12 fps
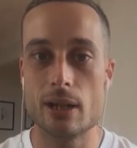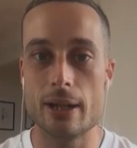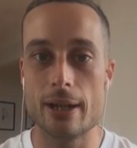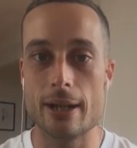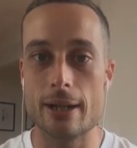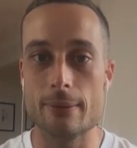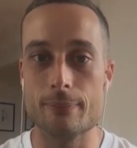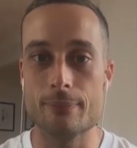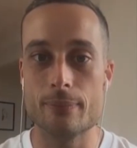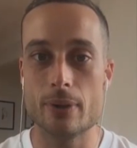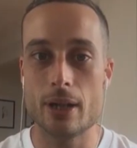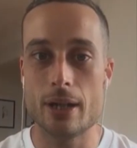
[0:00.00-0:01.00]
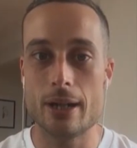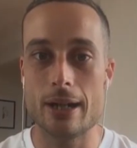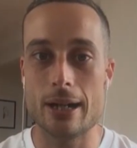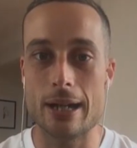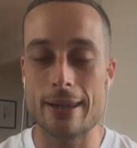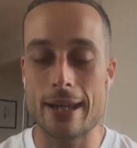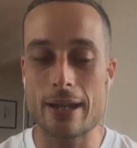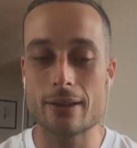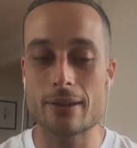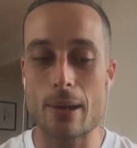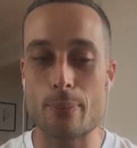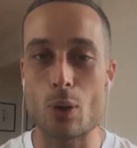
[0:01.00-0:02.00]
And
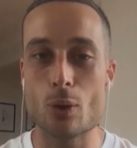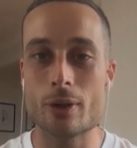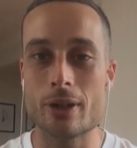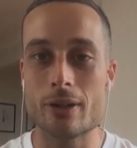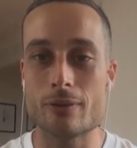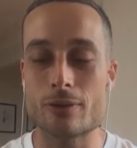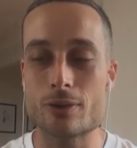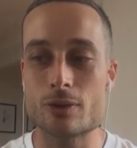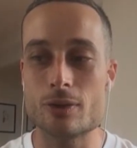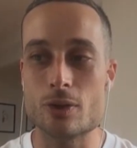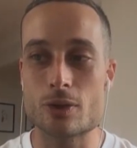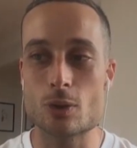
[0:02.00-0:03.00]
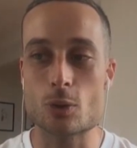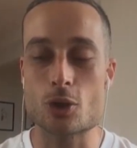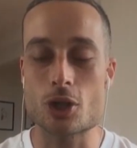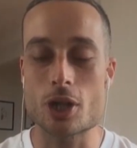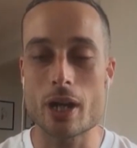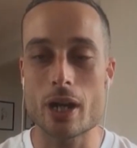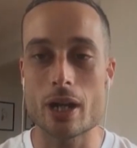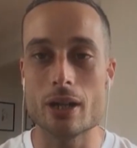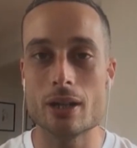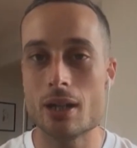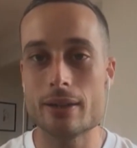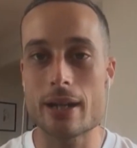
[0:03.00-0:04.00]
that bond that you still share,
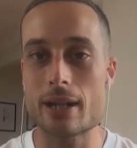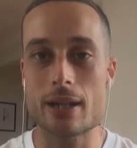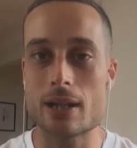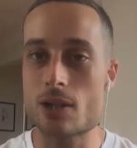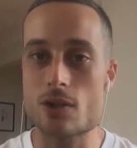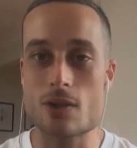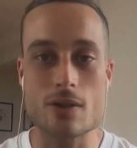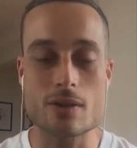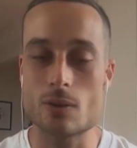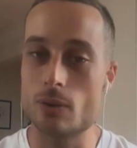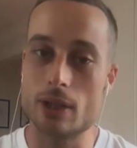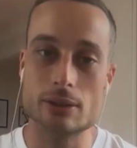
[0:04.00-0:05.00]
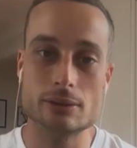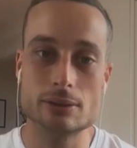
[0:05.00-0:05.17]
that connection's still there.